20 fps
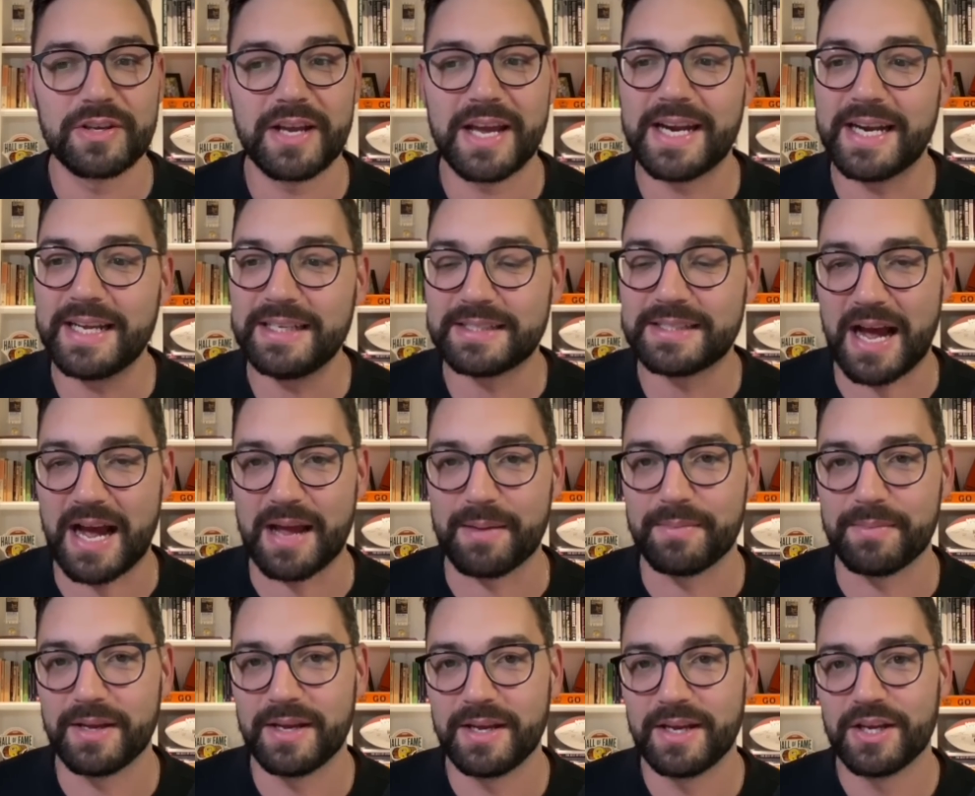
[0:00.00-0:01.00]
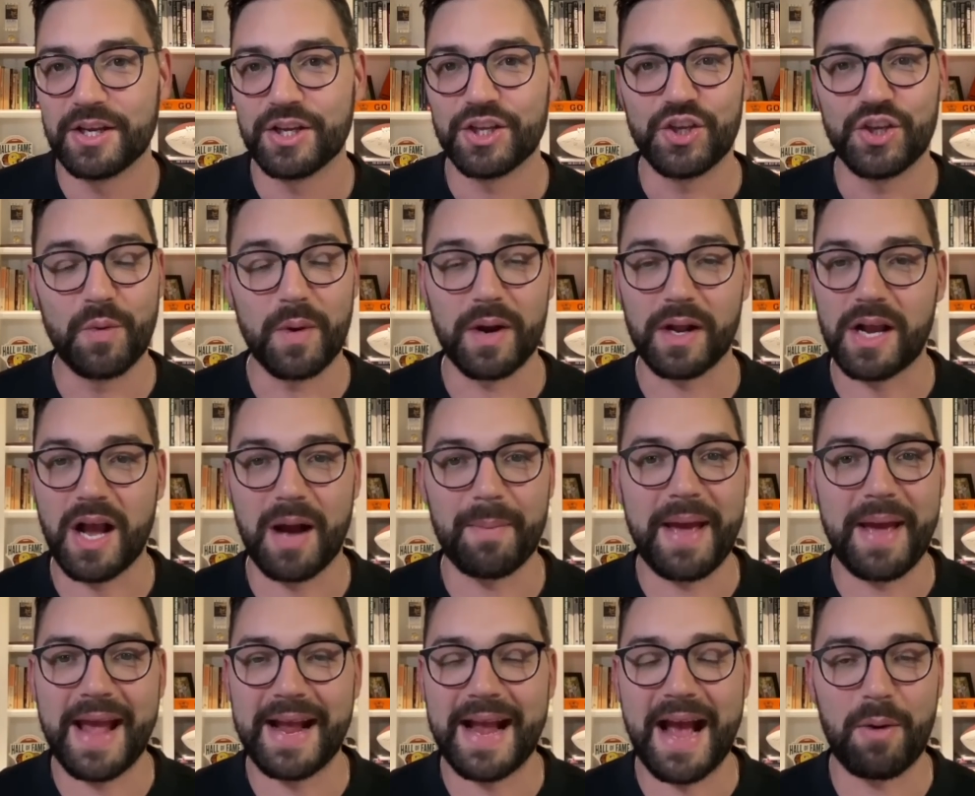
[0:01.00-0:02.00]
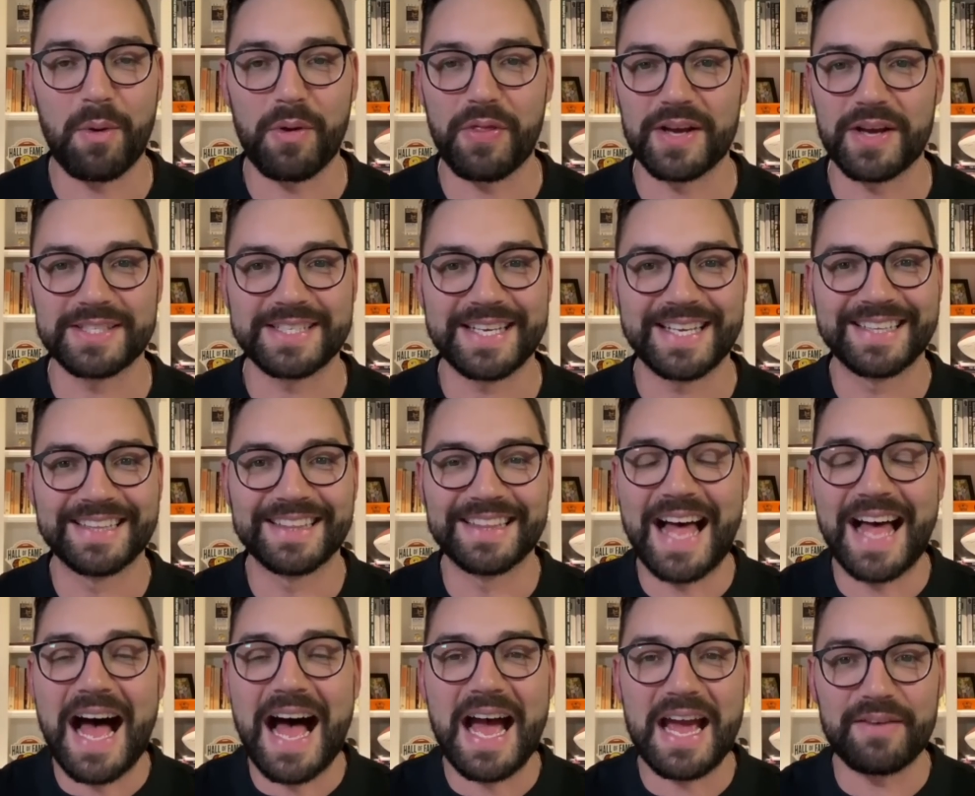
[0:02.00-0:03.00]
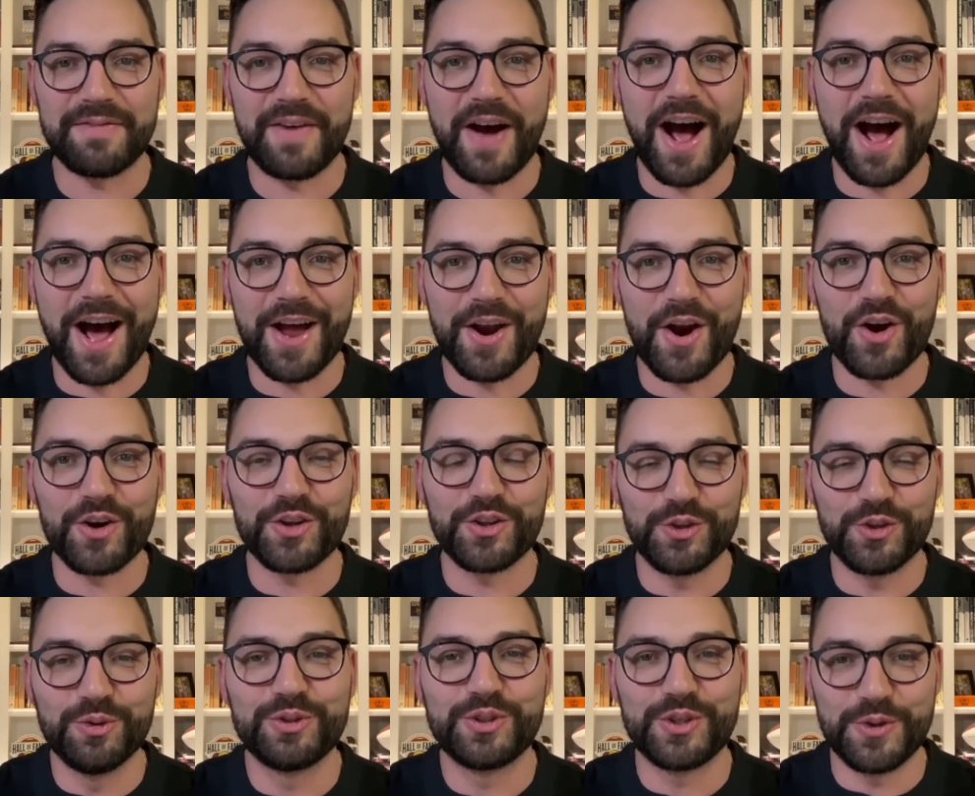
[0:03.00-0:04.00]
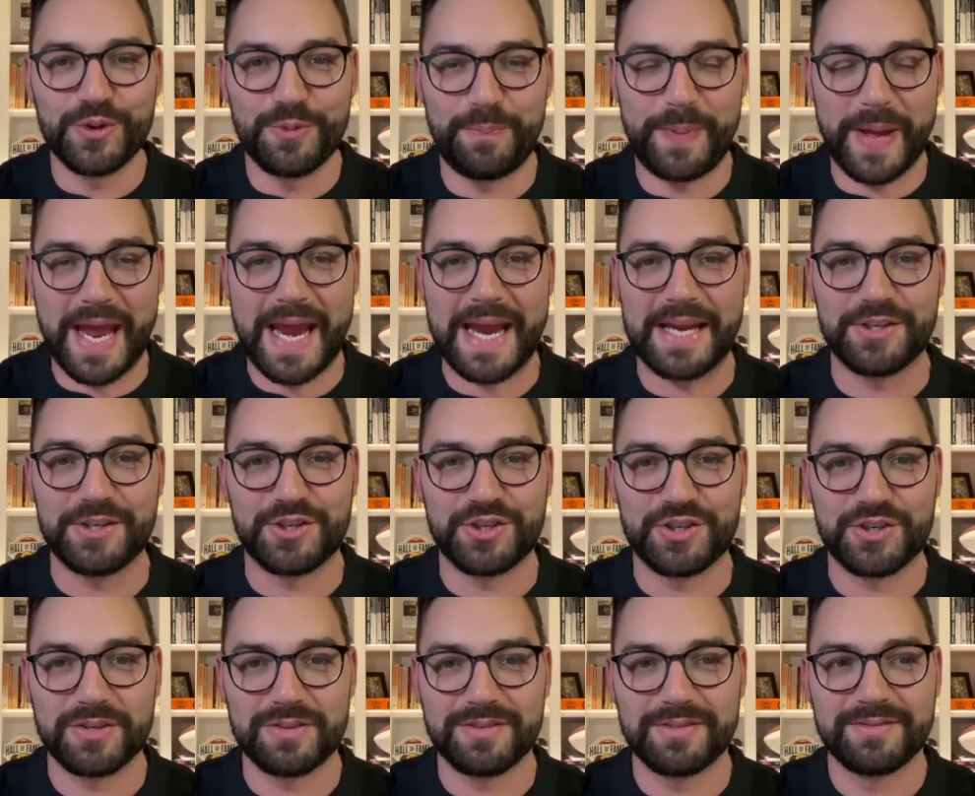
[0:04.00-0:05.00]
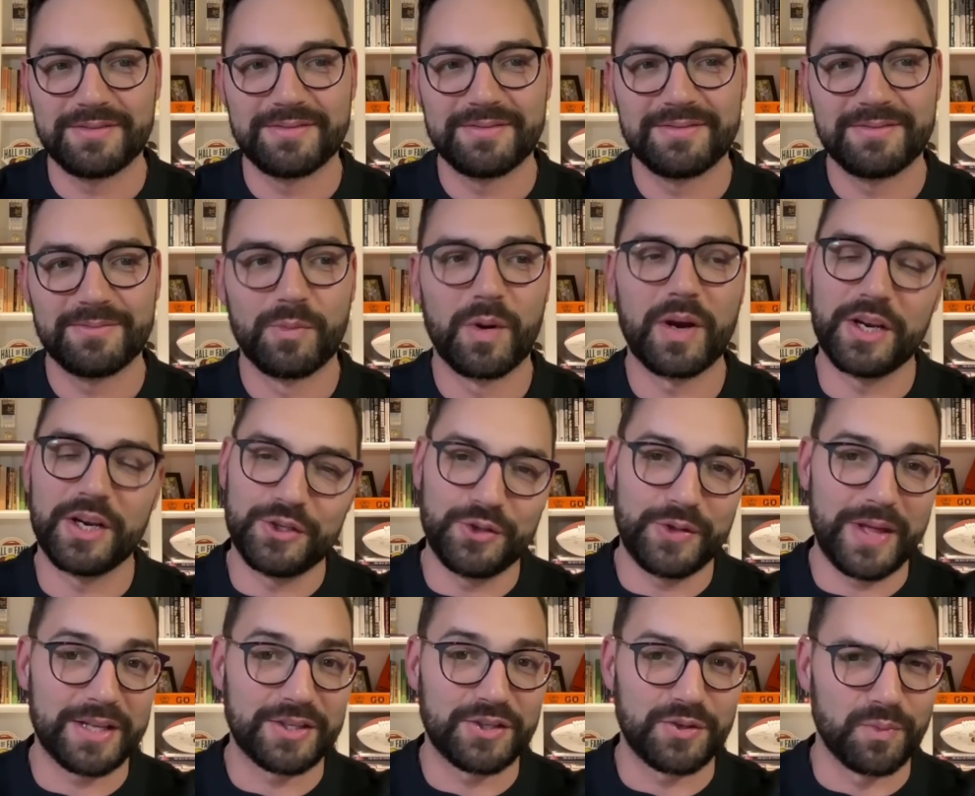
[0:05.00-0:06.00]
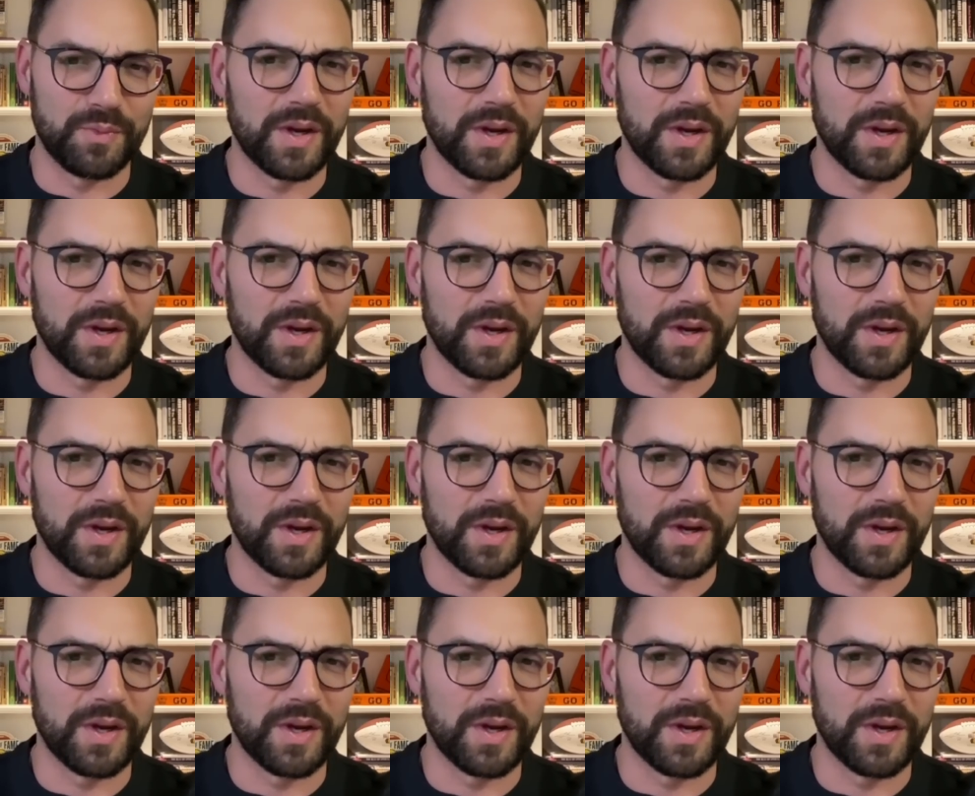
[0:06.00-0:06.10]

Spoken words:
And anytime you want to come hang out with us live on our YouTube page, we're going to do that soon.